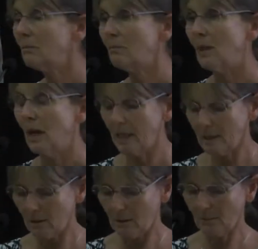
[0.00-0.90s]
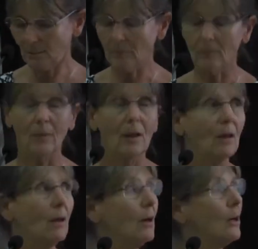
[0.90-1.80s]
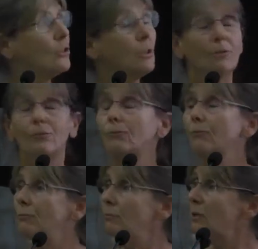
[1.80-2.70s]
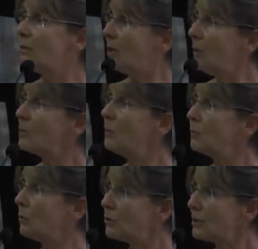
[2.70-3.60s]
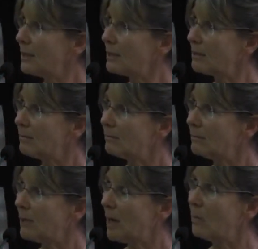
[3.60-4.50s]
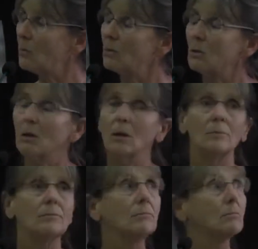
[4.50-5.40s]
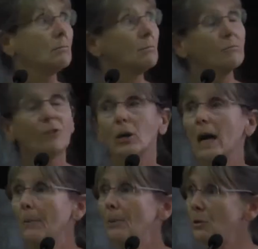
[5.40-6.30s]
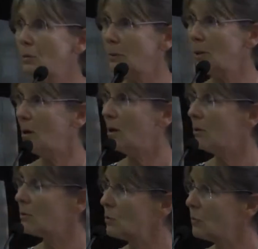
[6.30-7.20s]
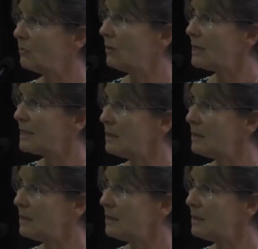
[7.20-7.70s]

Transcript: And she developed a project. I was very happy to be her supervisor.